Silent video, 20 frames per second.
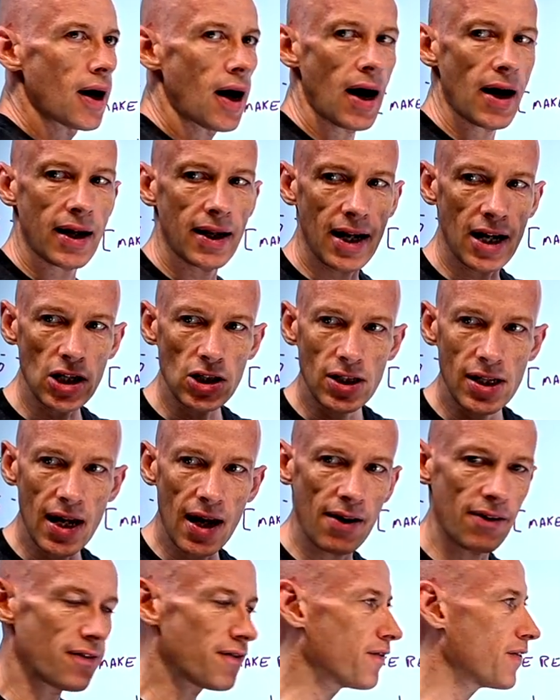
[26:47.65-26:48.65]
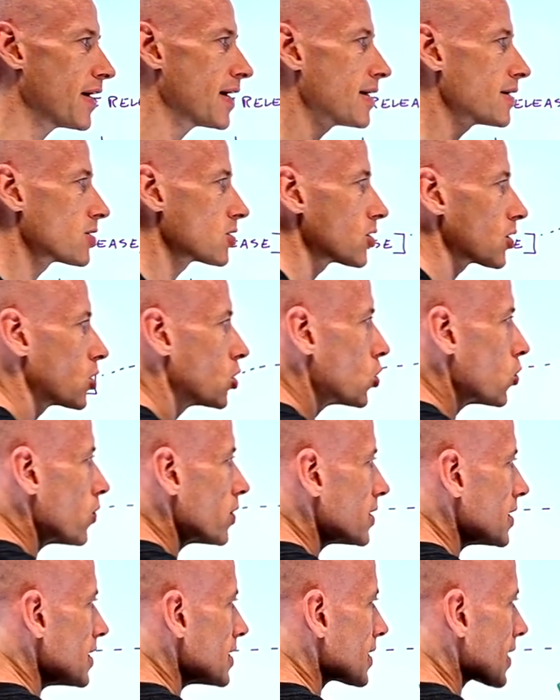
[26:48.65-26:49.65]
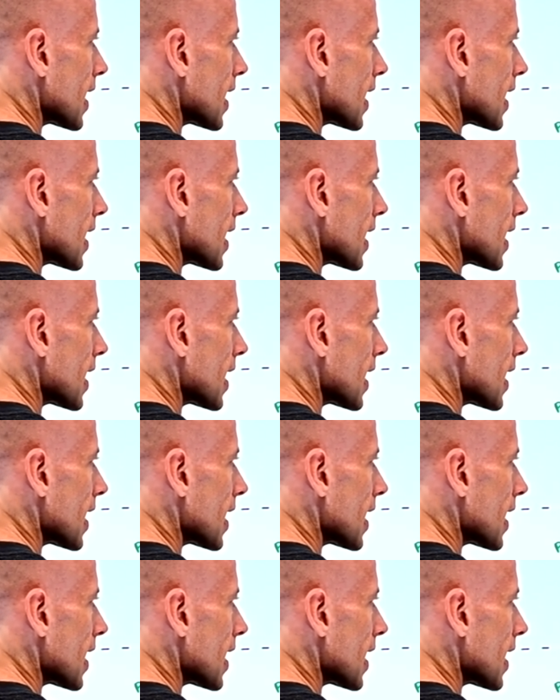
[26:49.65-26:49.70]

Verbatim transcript: I can actually have things security